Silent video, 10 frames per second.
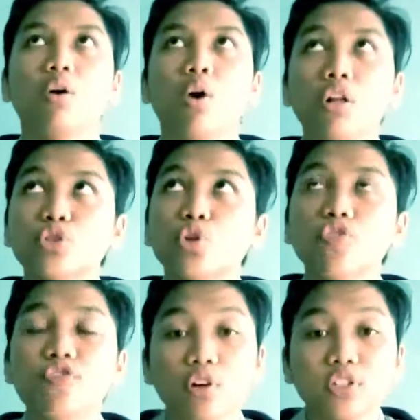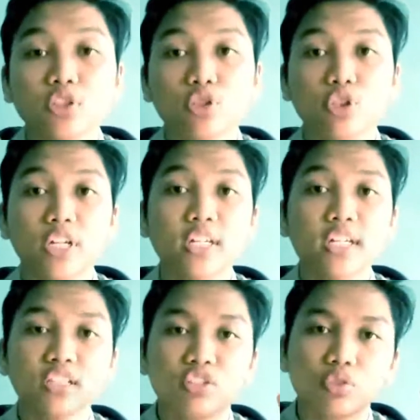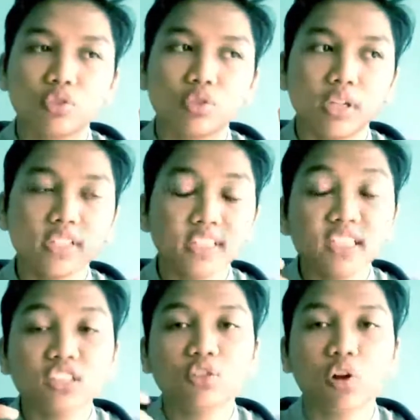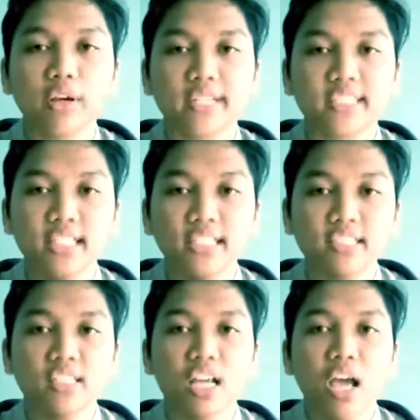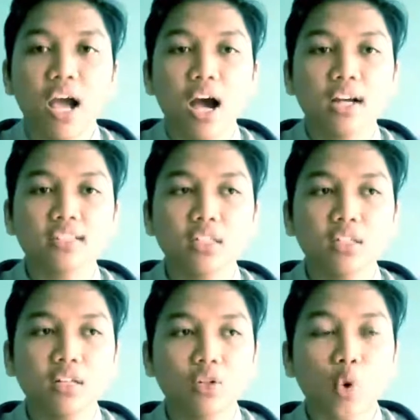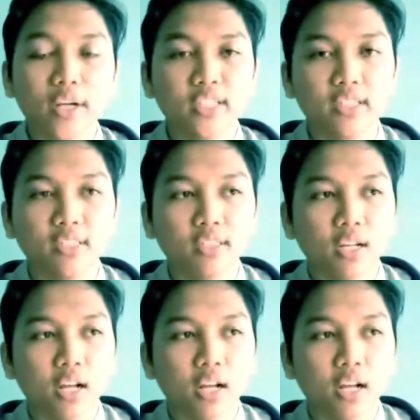Also, for the student, it is not a test asking a question